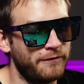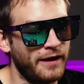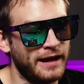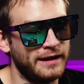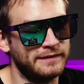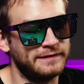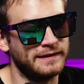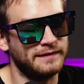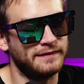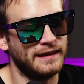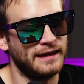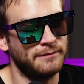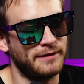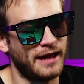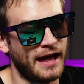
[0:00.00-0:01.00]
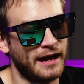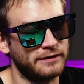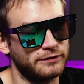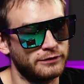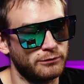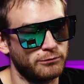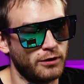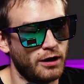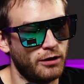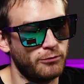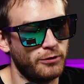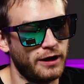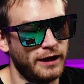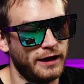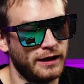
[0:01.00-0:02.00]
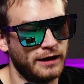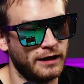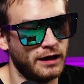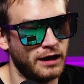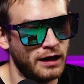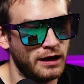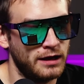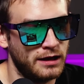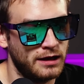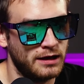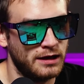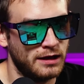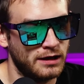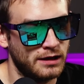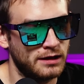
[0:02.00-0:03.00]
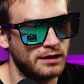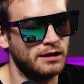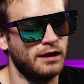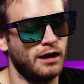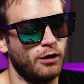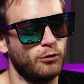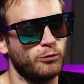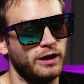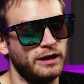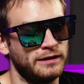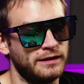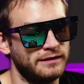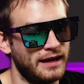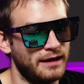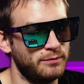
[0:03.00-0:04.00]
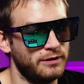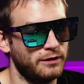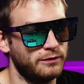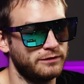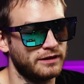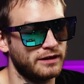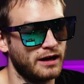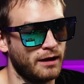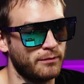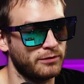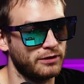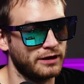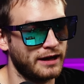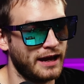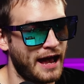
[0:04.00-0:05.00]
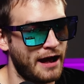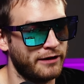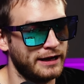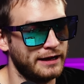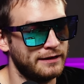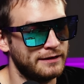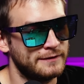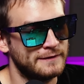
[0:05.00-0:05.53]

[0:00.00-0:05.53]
Fantasy themed axe throwing arena debuts in Cumberland County.